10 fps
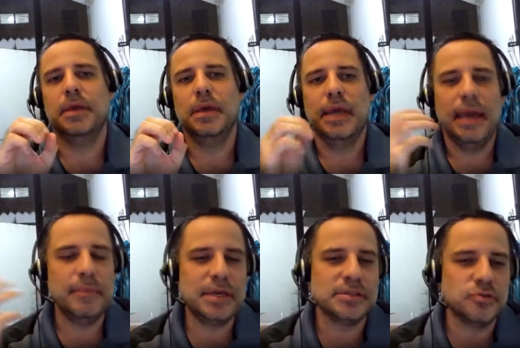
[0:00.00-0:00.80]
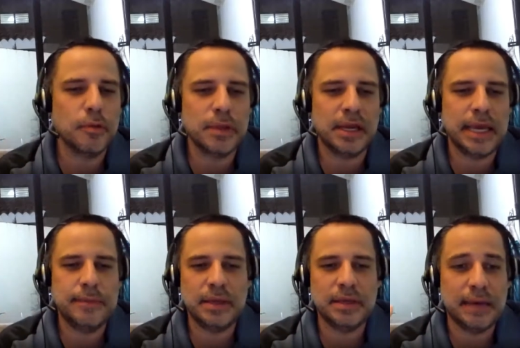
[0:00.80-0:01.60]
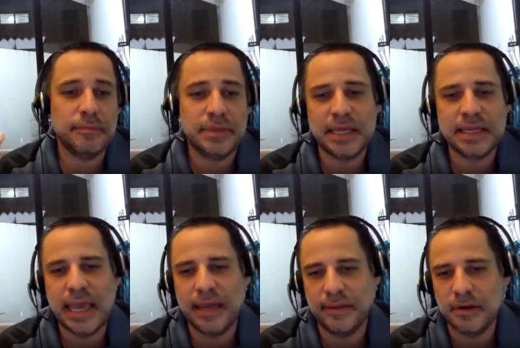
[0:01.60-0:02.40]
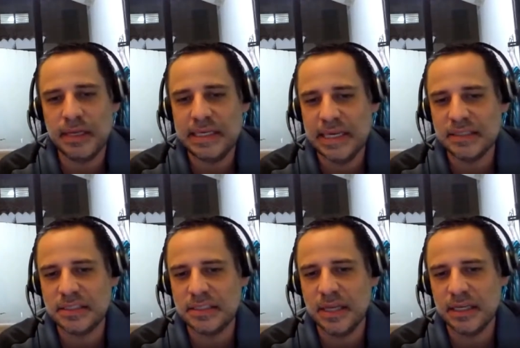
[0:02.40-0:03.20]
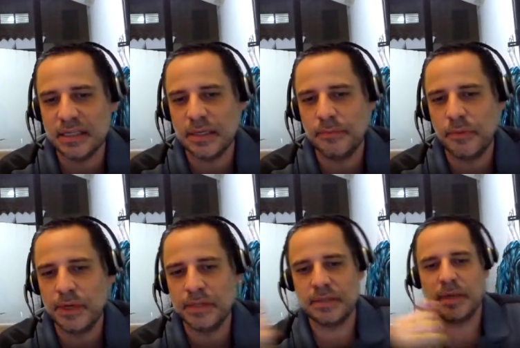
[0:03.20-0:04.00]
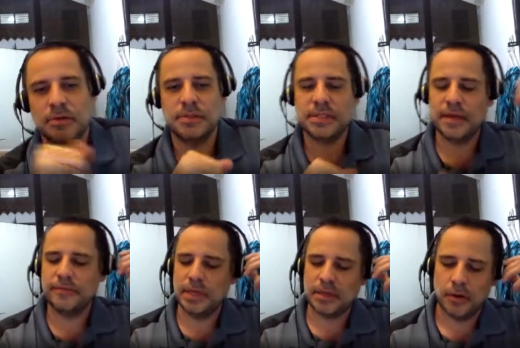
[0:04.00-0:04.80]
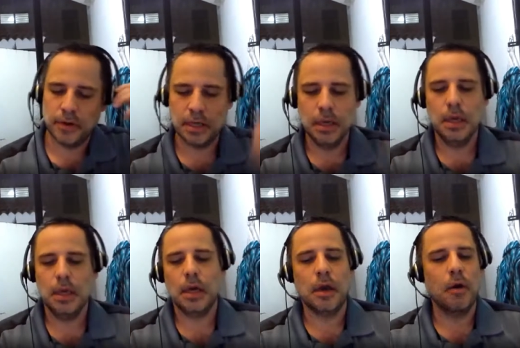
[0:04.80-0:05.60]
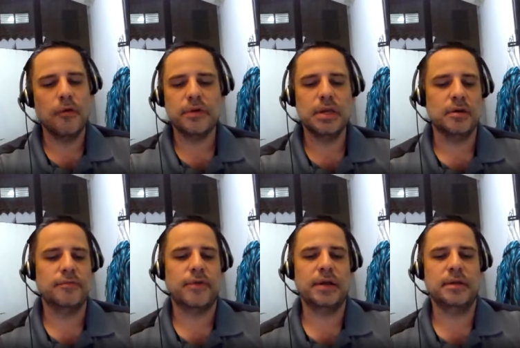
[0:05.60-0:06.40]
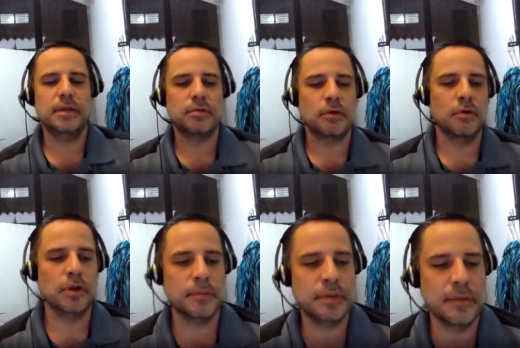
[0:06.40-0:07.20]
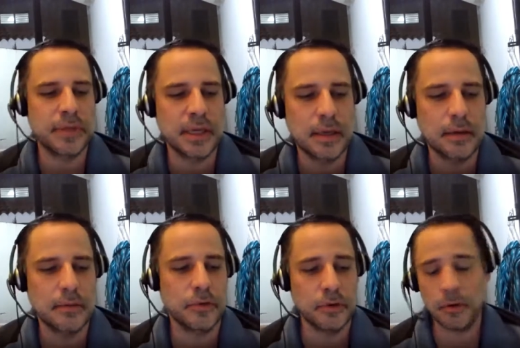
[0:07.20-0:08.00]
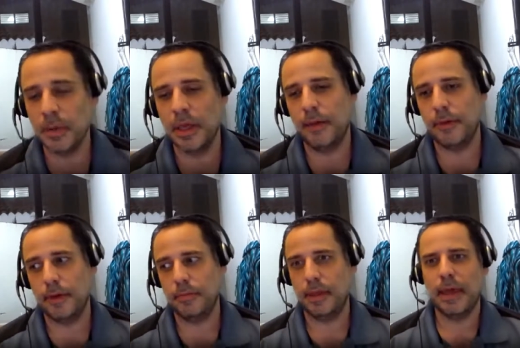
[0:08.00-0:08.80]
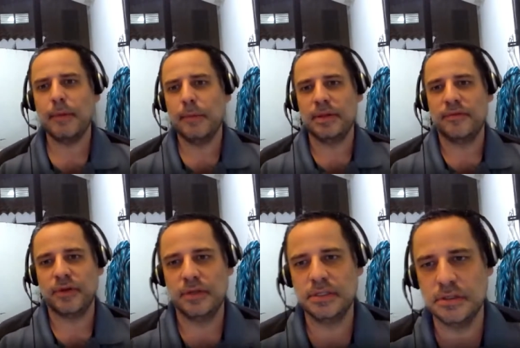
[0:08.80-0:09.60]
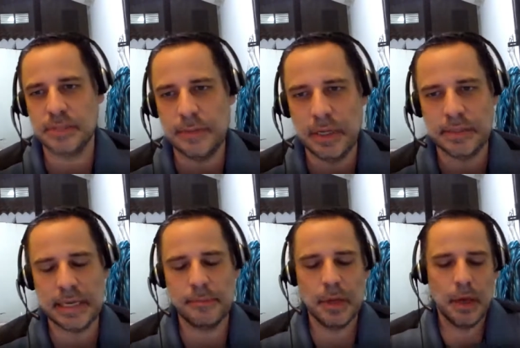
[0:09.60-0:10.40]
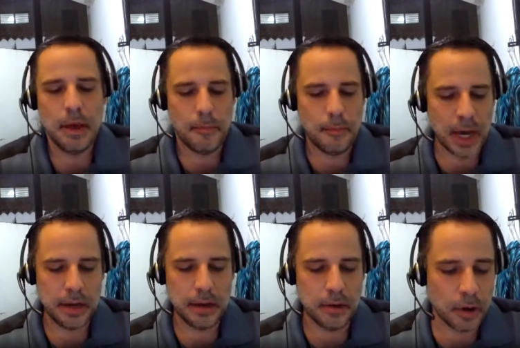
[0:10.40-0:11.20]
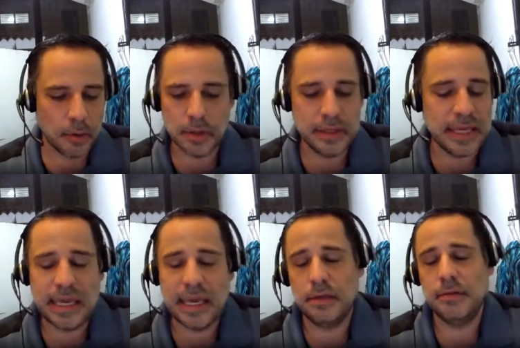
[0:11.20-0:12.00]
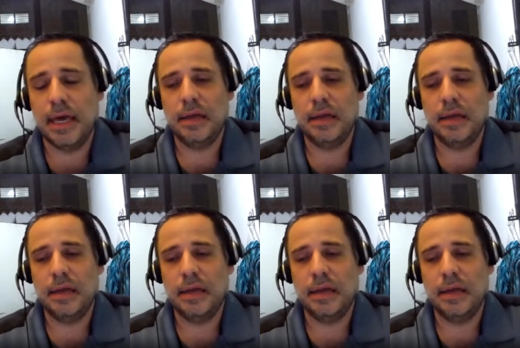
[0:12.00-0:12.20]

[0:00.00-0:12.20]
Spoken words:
And because normally on an AP exam, they can't. They're going to get stuck at some point. And so instead of me going, go over here and find this or go look up something, normally, and that might be different on this year's AP exam, but normally they can't do that.